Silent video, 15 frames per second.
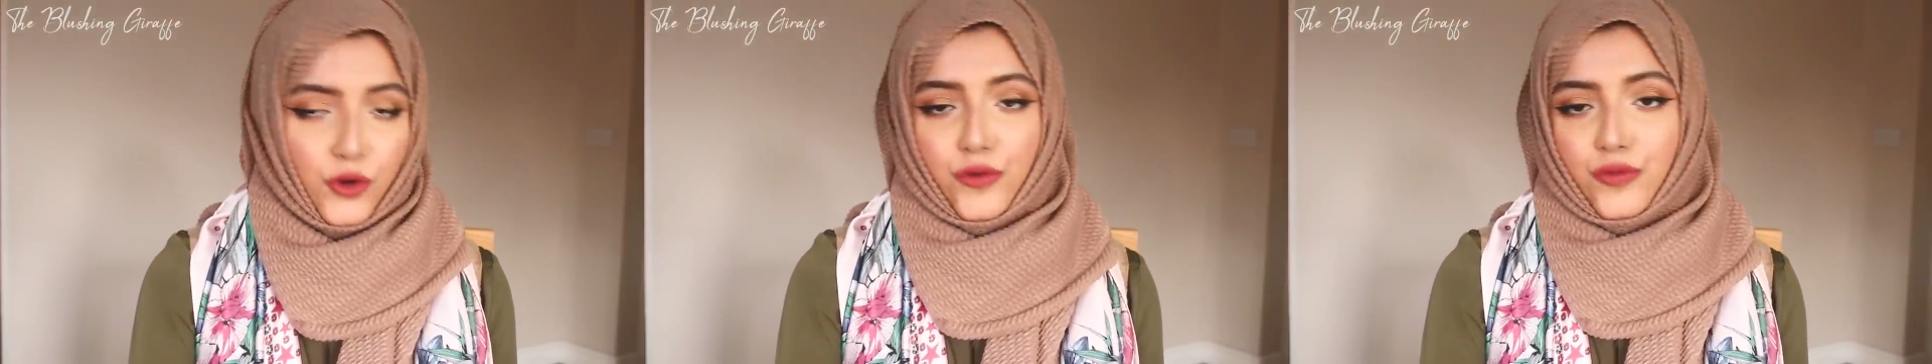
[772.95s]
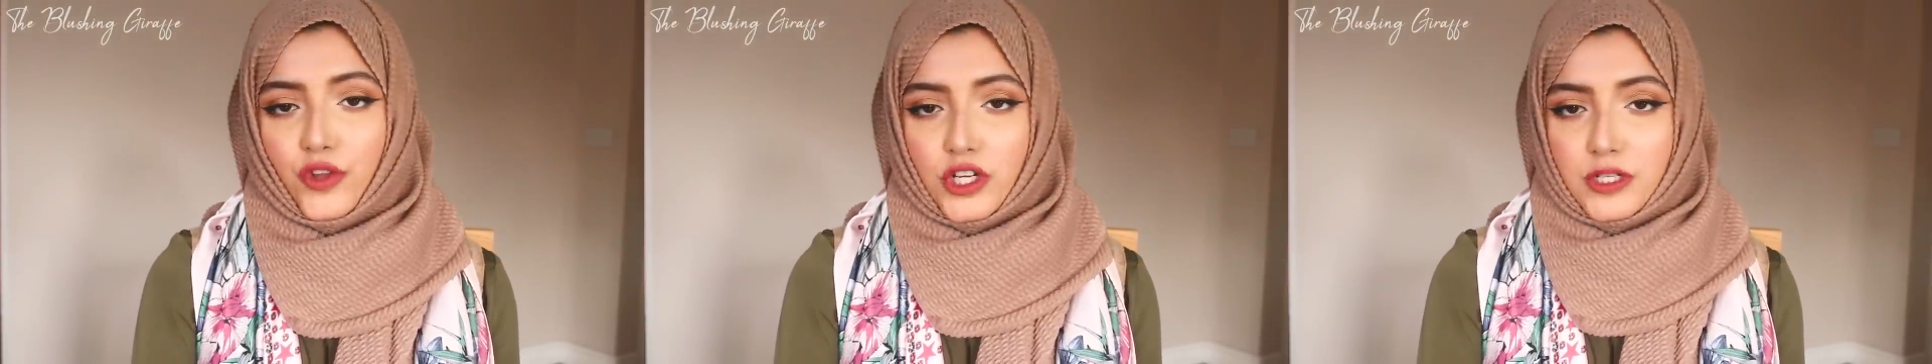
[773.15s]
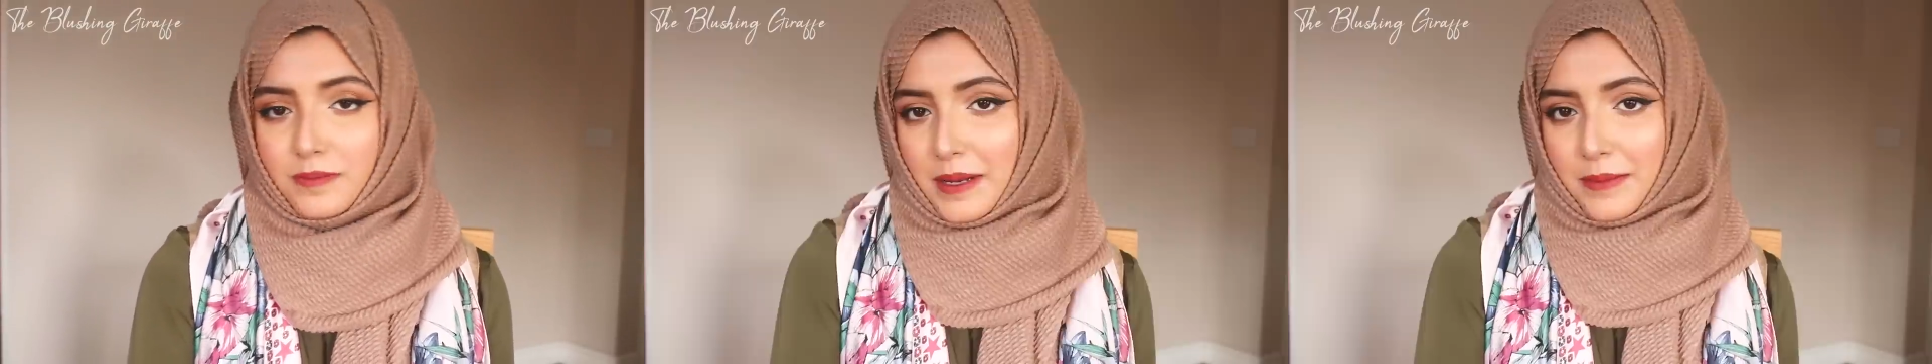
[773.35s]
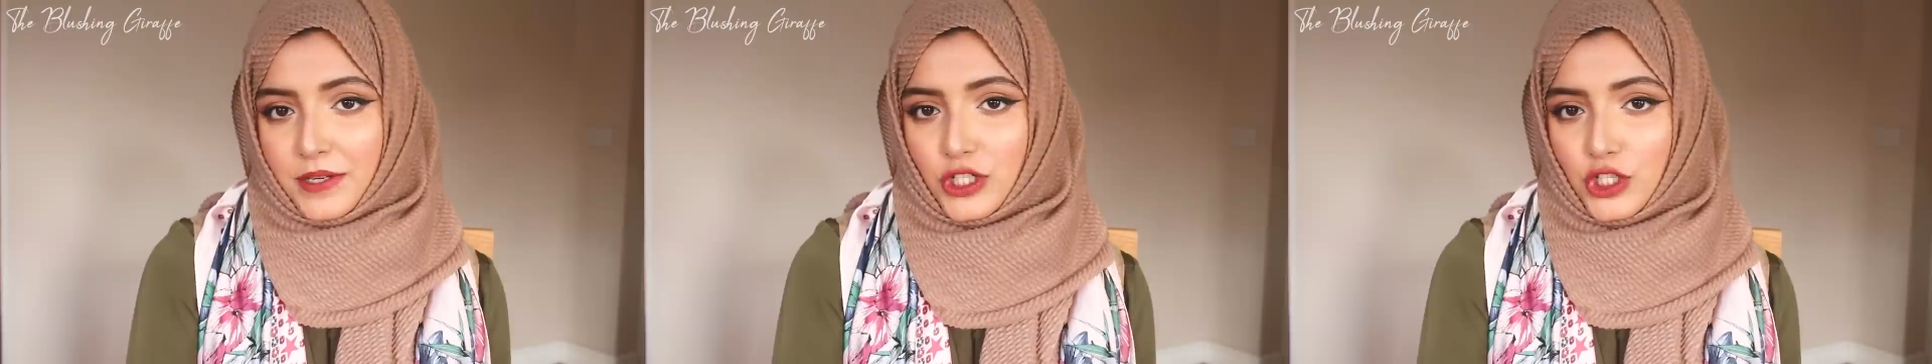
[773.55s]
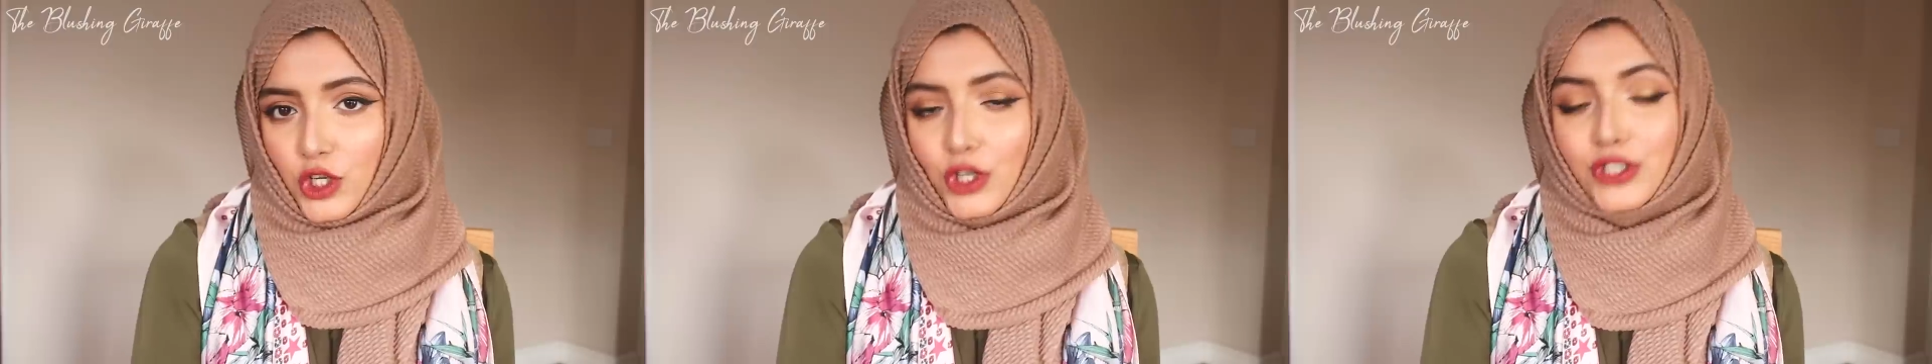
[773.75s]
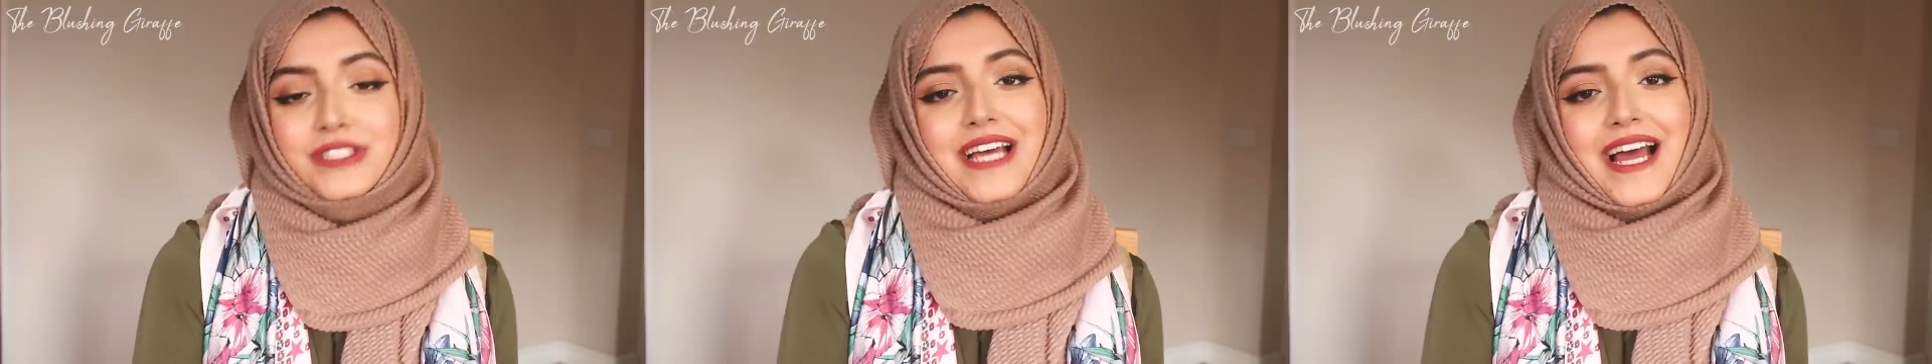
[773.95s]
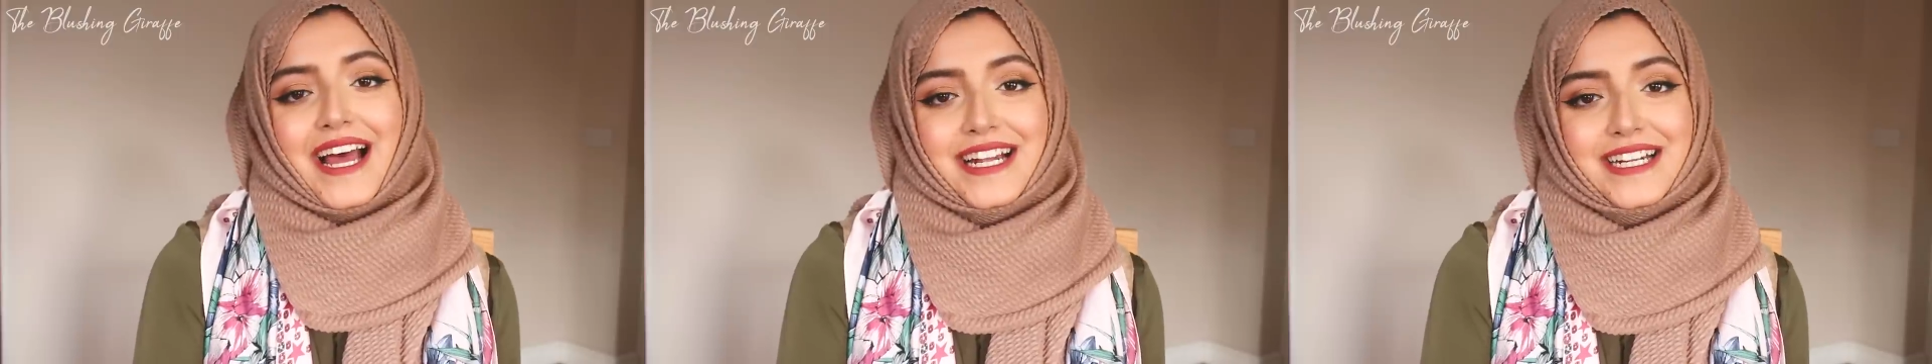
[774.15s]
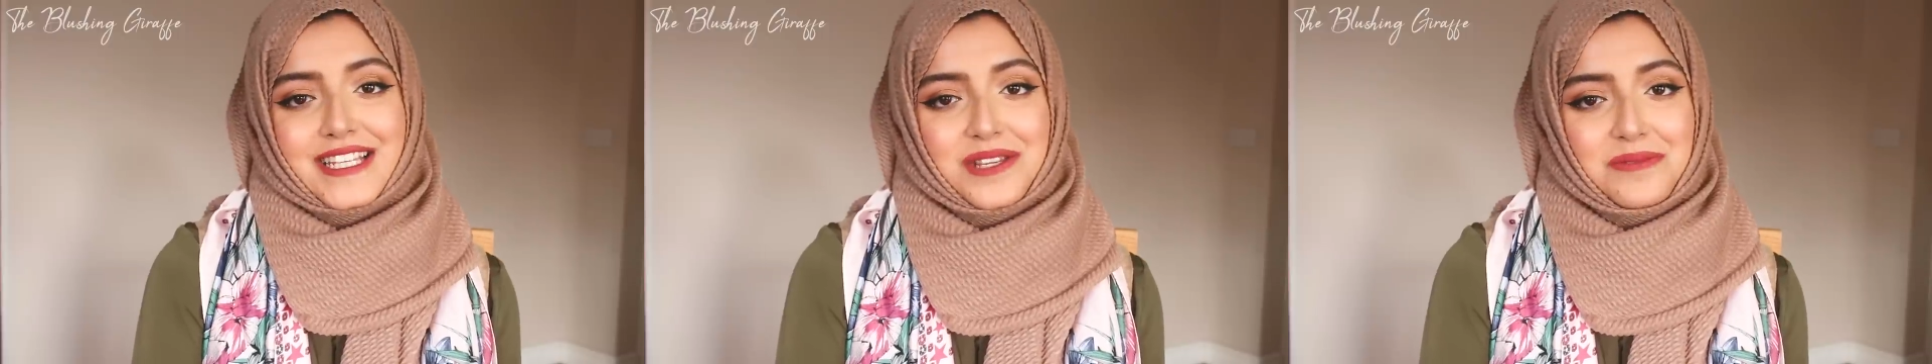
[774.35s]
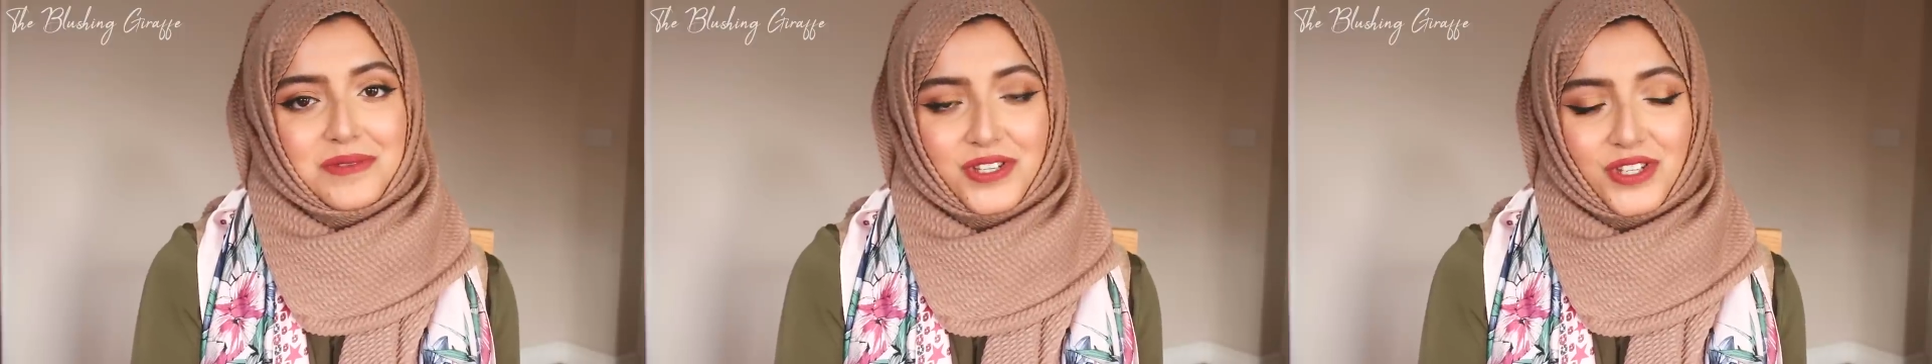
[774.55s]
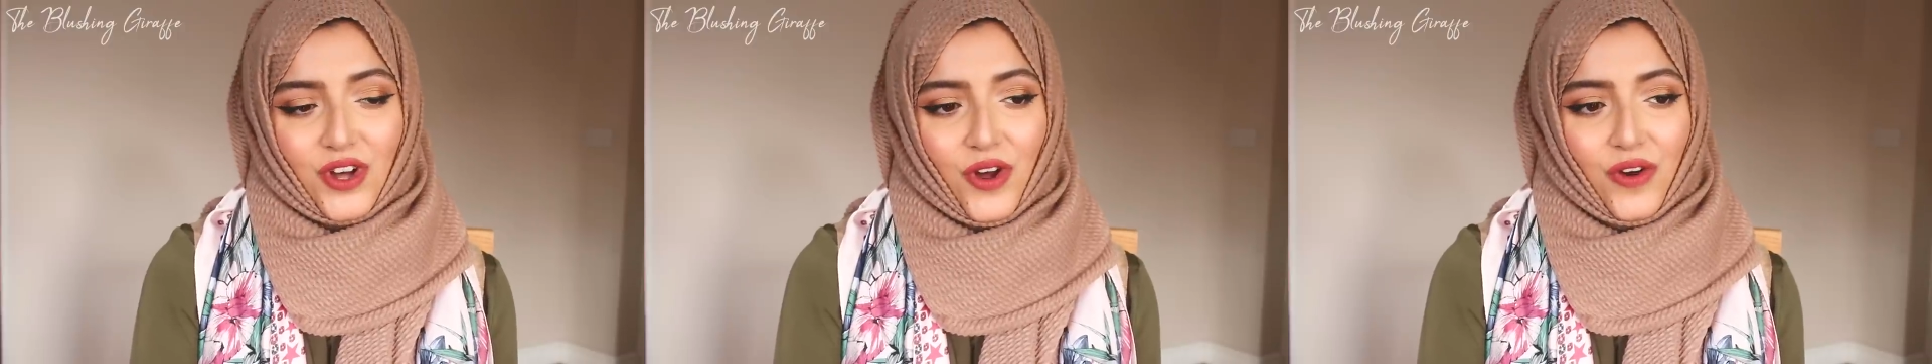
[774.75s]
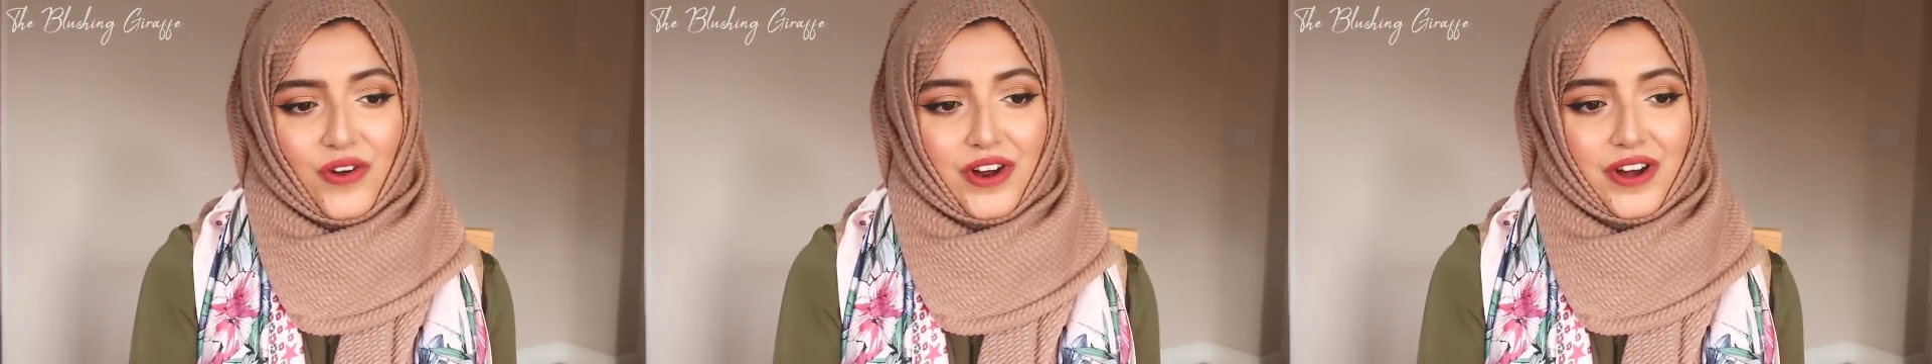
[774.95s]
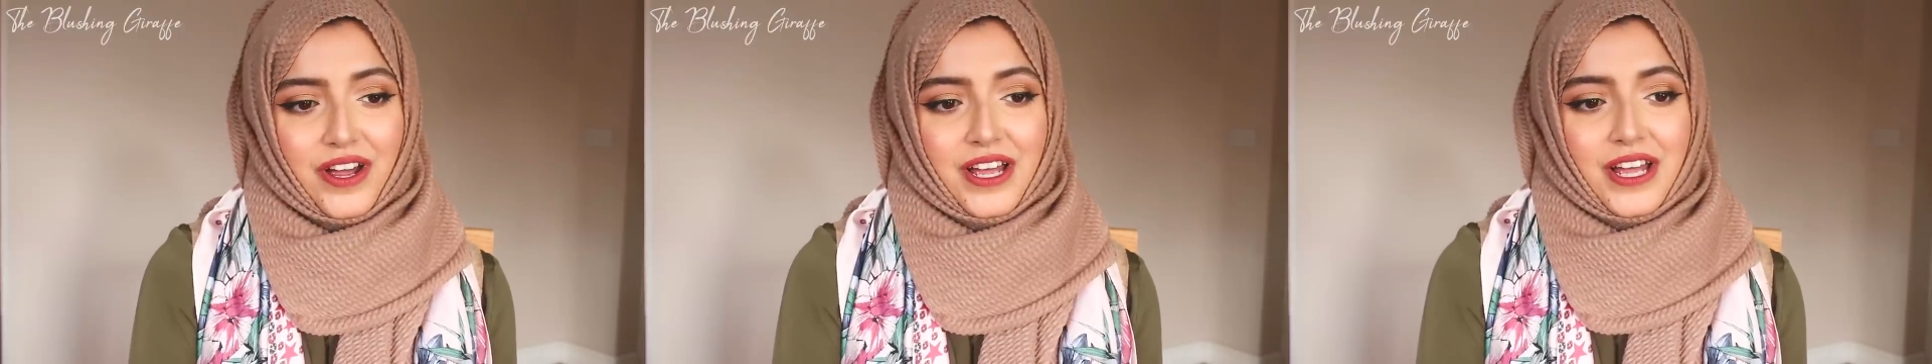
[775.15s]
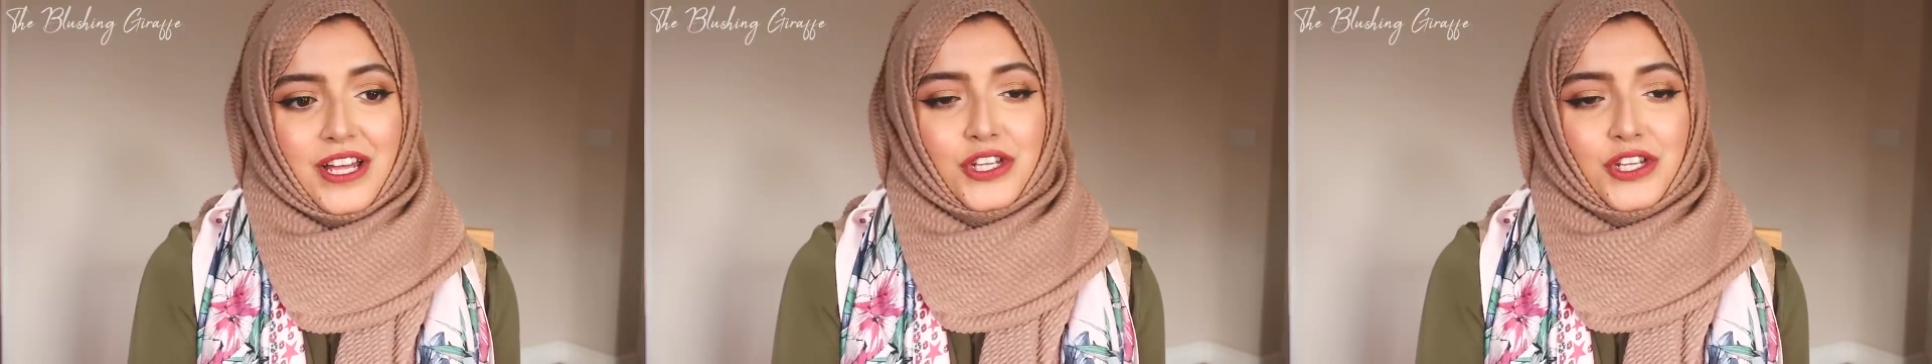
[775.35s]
of those blemish dots and the mascara.